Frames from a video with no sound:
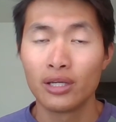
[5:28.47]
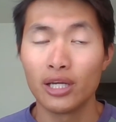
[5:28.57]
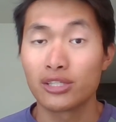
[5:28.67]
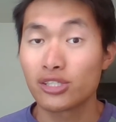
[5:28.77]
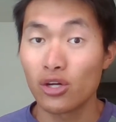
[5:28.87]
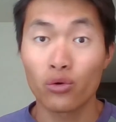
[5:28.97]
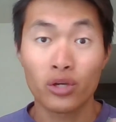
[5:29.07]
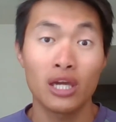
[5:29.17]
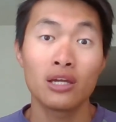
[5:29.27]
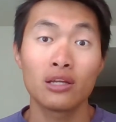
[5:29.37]
It's
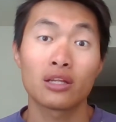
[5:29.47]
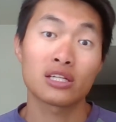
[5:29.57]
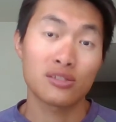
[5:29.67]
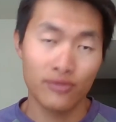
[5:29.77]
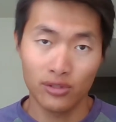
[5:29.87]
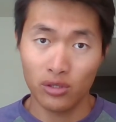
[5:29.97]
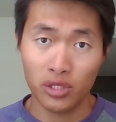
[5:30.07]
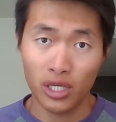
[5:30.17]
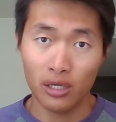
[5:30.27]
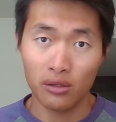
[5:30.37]
okay not to feel
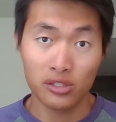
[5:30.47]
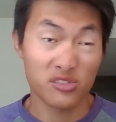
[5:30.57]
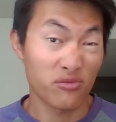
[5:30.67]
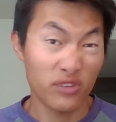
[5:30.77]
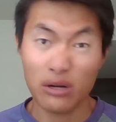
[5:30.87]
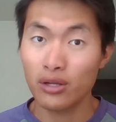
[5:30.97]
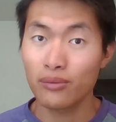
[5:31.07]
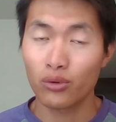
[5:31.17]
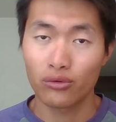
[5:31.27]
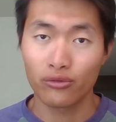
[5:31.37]
okay. Very
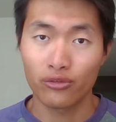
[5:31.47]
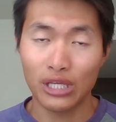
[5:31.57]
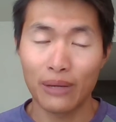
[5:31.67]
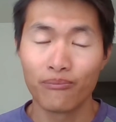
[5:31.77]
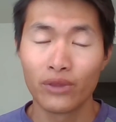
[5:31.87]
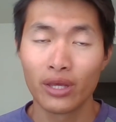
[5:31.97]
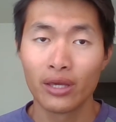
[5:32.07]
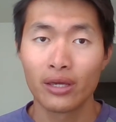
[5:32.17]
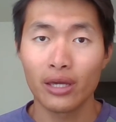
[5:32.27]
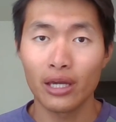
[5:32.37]
important for that.
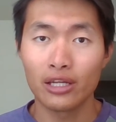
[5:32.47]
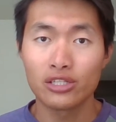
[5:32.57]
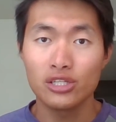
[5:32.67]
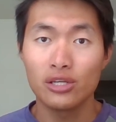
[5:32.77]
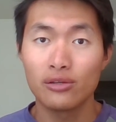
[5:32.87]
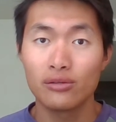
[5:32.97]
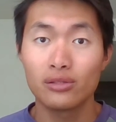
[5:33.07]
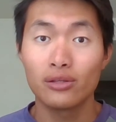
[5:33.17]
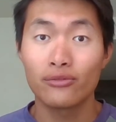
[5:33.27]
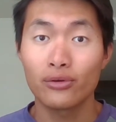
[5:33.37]
And
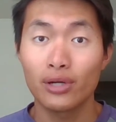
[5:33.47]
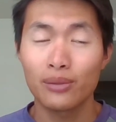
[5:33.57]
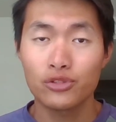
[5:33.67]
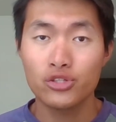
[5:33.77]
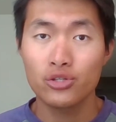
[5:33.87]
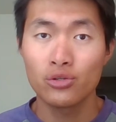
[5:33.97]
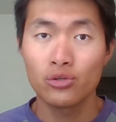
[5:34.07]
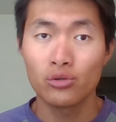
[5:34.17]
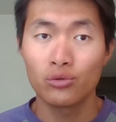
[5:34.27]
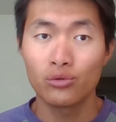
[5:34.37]
if you're able
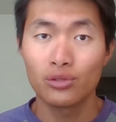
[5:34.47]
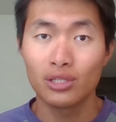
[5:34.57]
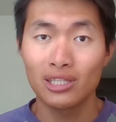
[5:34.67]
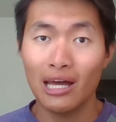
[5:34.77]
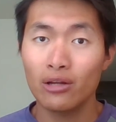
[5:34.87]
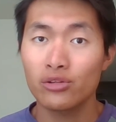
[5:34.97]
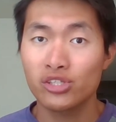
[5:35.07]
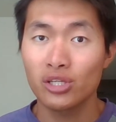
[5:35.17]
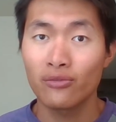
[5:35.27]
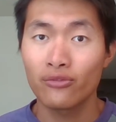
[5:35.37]
to allow
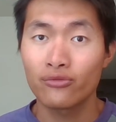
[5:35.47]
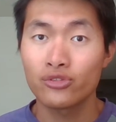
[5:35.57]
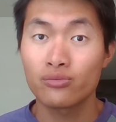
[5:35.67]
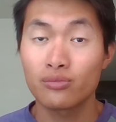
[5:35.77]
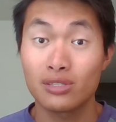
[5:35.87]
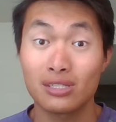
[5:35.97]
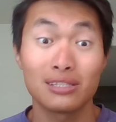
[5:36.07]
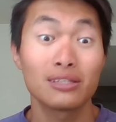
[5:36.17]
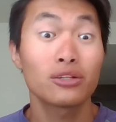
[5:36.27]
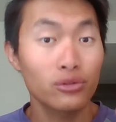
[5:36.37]
yourself
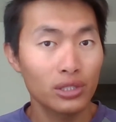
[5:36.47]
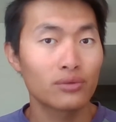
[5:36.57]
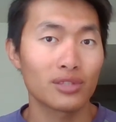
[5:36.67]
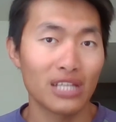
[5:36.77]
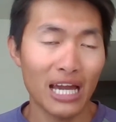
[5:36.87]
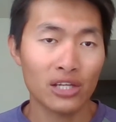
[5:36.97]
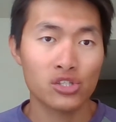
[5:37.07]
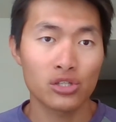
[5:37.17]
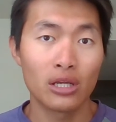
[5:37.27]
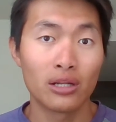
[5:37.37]
literally relax
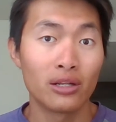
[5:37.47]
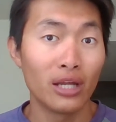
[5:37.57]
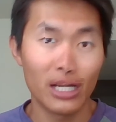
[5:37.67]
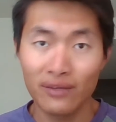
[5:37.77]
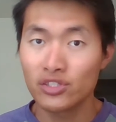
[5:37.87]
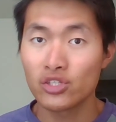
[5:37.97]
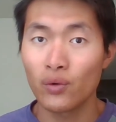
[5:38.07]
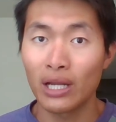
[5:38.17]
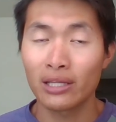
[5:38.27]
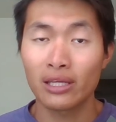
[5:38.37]
and not even do
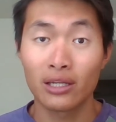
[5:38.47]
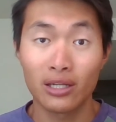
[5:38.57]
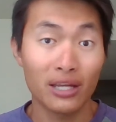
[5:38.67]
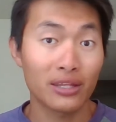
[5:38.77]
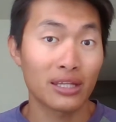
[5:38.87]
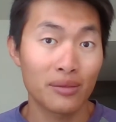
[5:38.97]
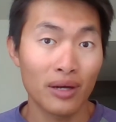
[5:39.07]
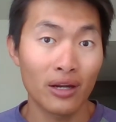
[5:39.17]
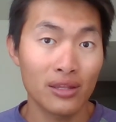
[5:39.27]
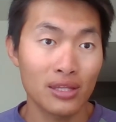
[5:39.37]
anything and not think about
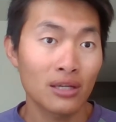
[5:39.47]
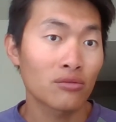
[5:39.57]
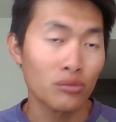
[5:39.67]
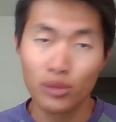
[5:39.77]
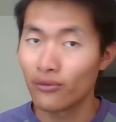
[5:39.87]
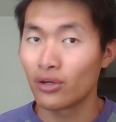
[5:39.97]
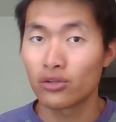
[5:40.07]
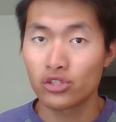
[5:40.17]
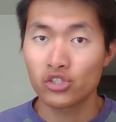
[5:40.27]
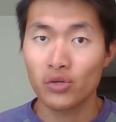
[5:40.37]
anything, remove all your
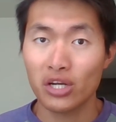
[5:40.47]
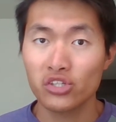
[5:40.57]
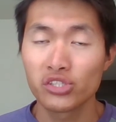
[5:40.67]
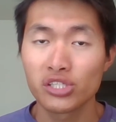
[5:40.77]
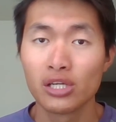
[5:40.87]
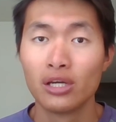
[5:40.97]
distractions,